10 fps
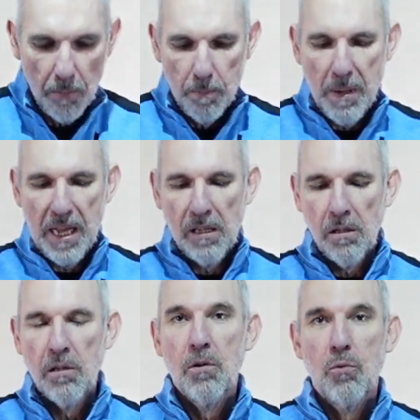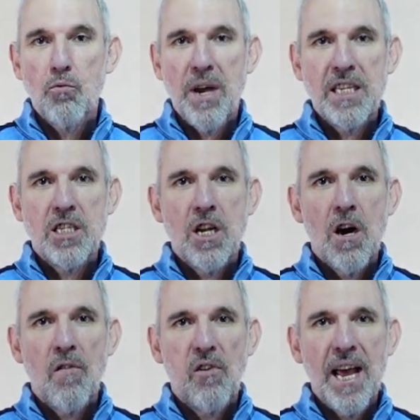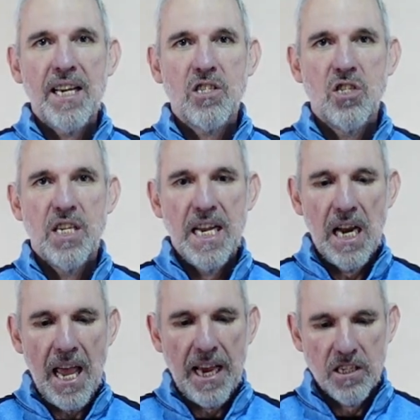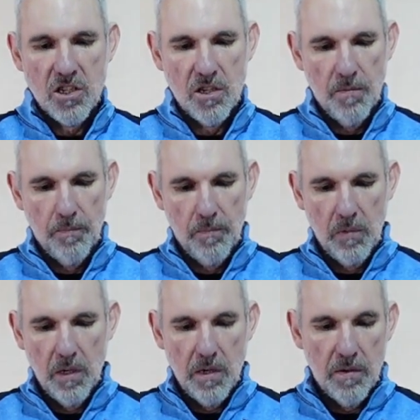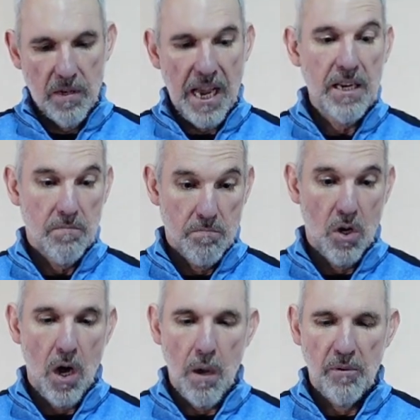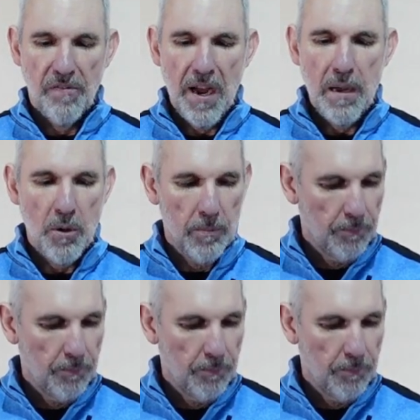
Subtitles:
Bell Raystar Flex DLX in carbon fibre.